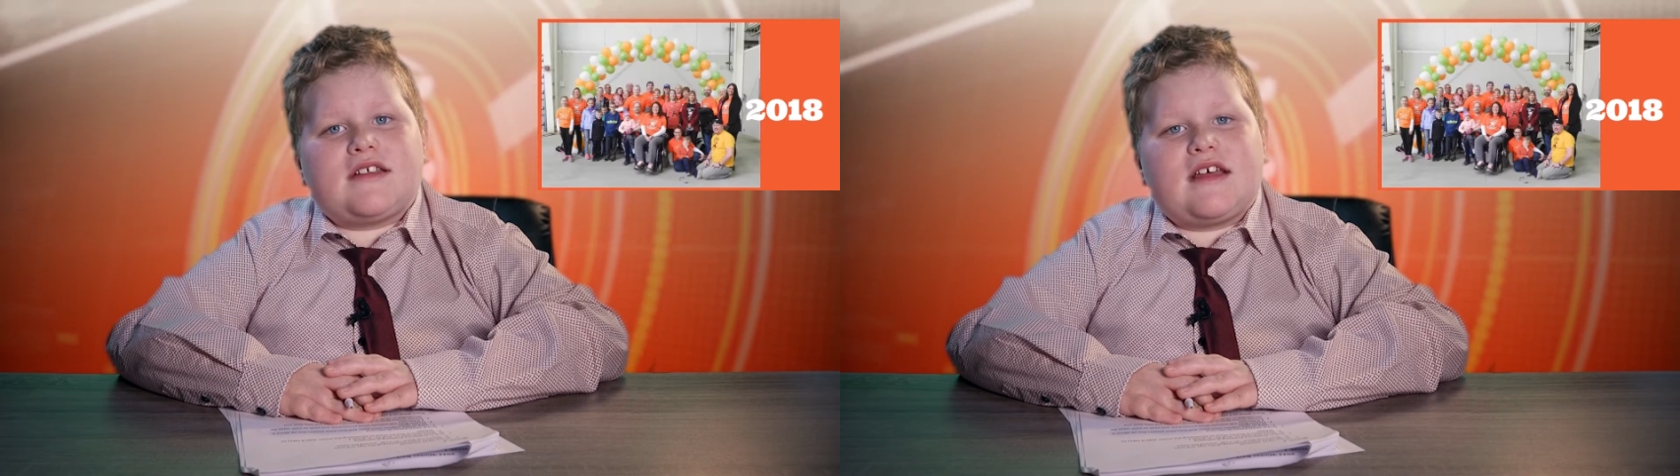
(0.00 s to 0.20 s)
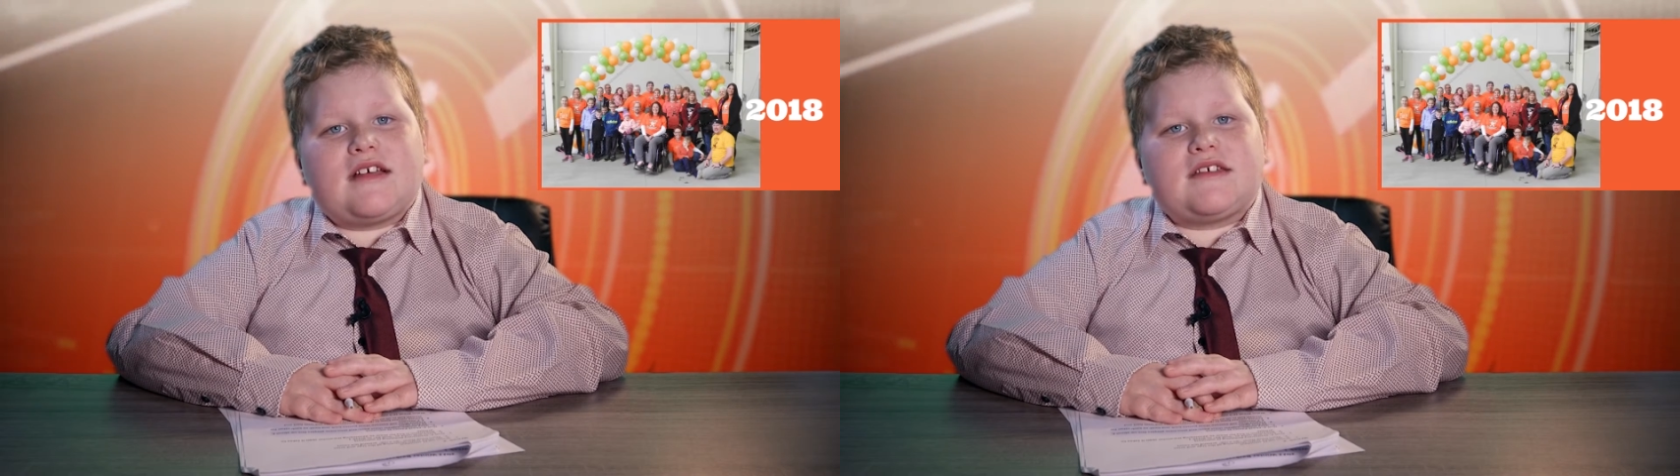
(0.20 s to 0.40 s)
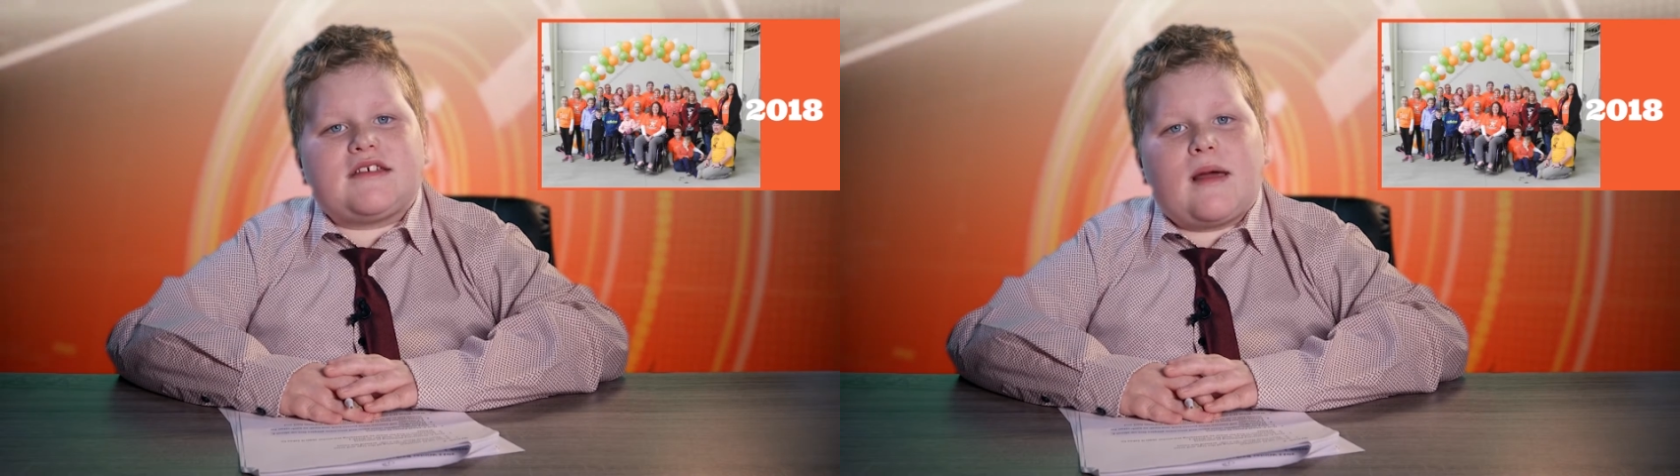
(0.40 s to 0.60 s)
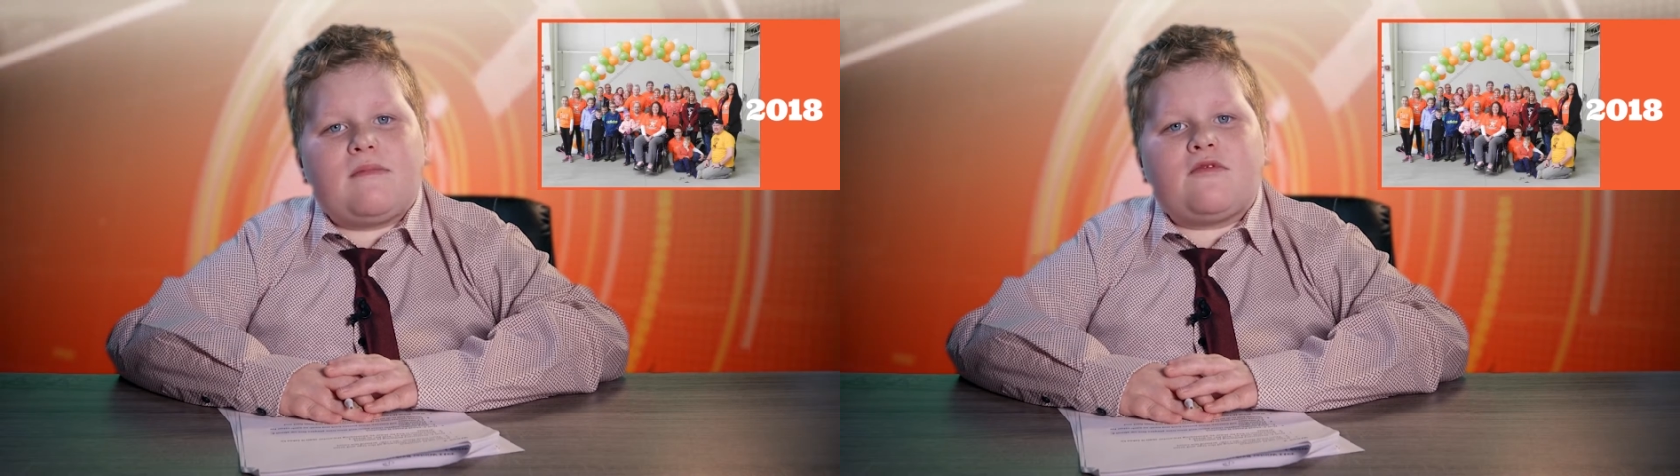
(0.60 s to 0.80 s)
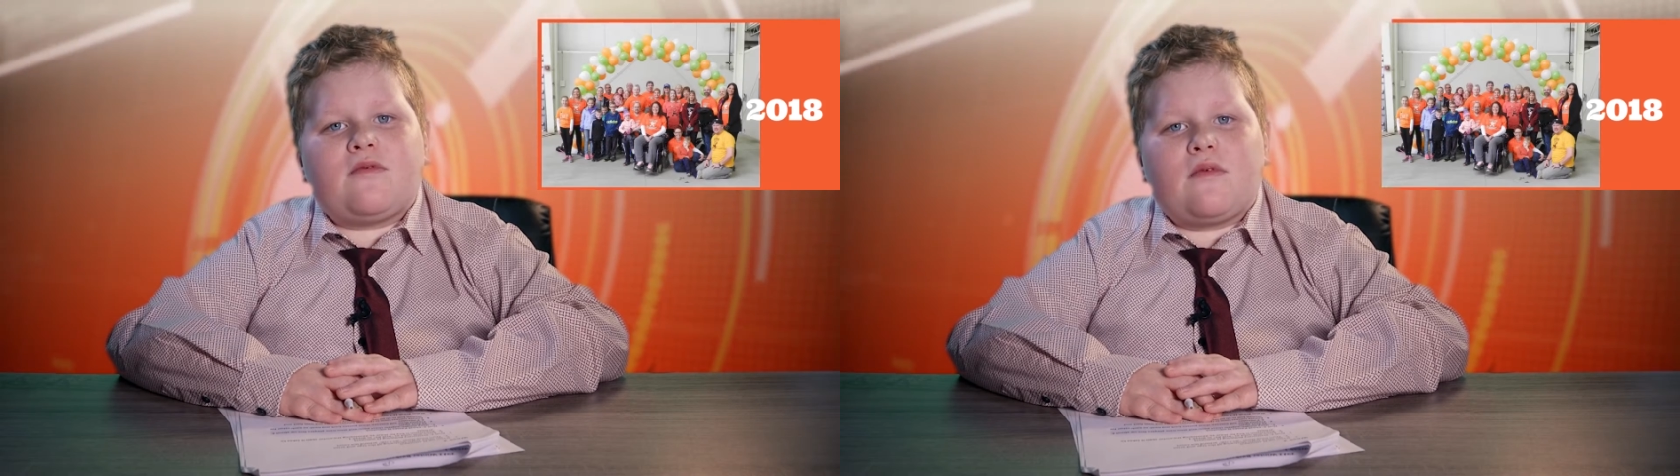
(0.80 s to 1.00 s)
take
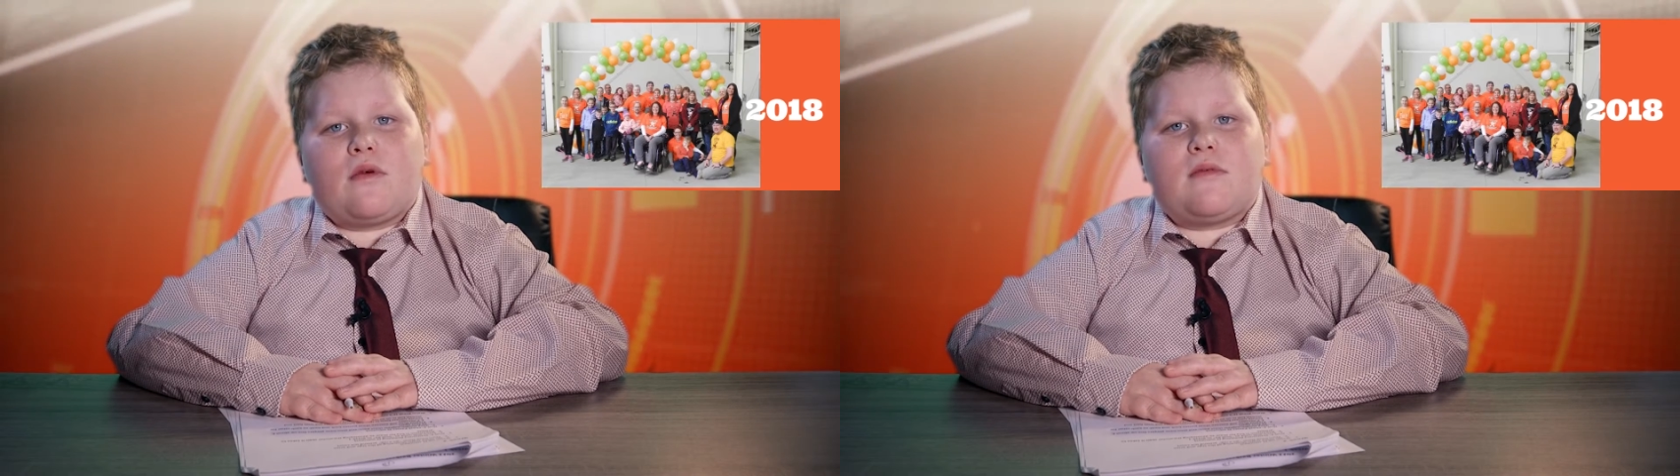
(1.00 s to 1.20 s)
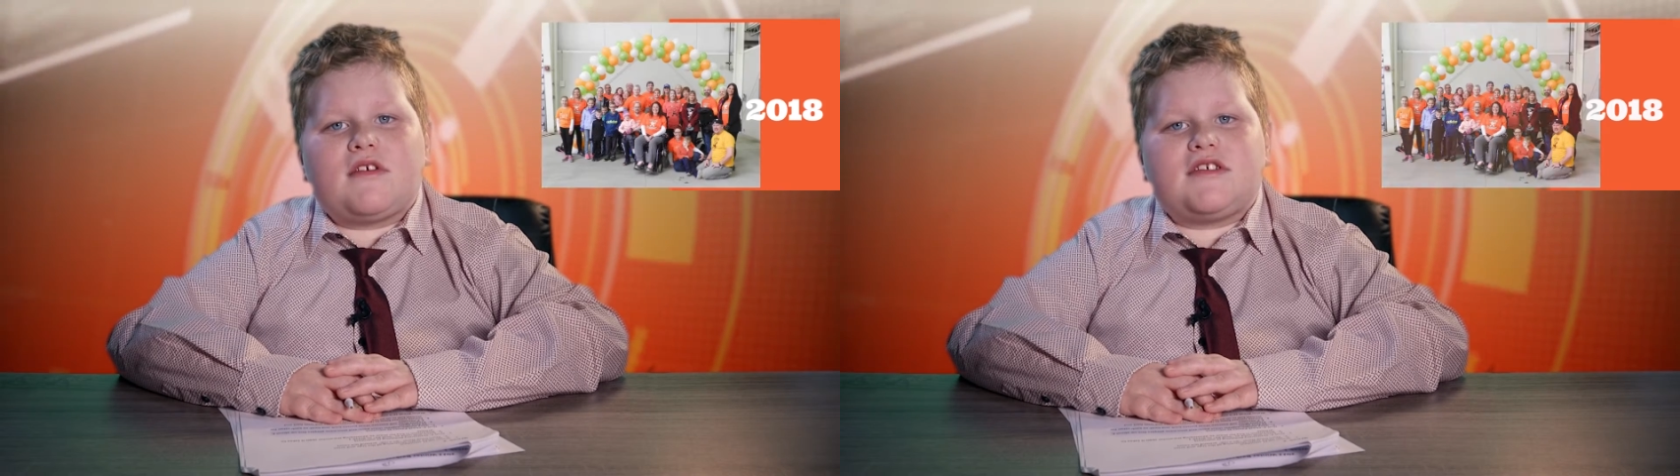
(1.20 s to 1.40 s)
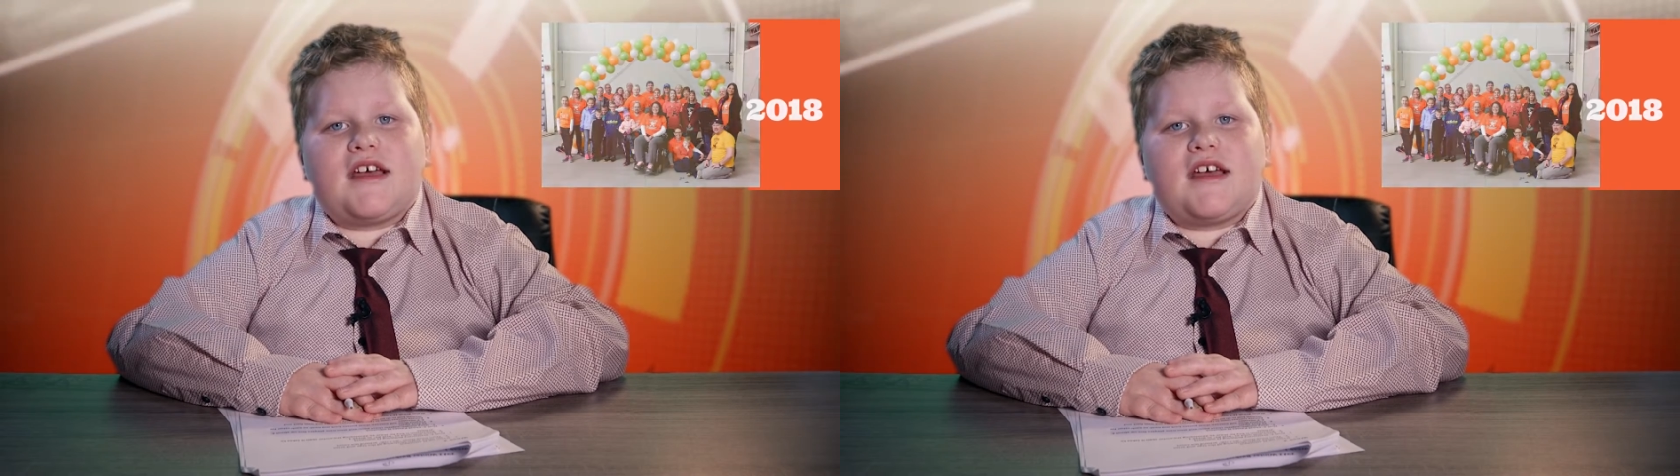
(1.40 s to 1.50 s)
steps forward